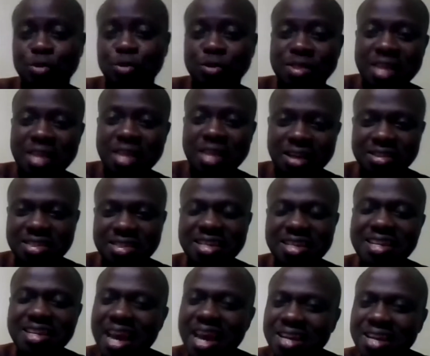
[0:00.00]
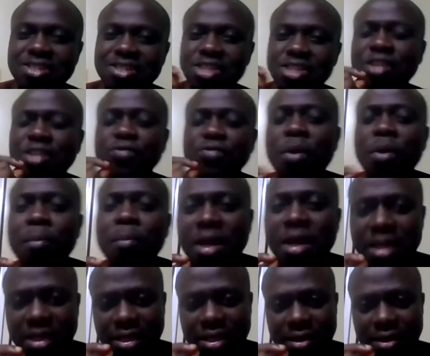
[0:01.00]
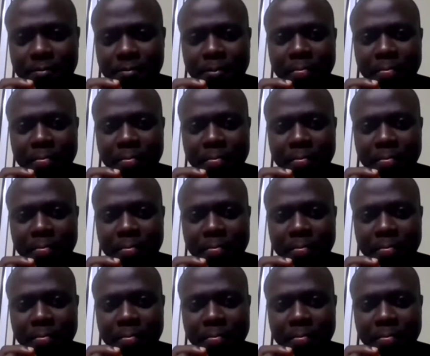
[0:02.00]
society in exchange for money.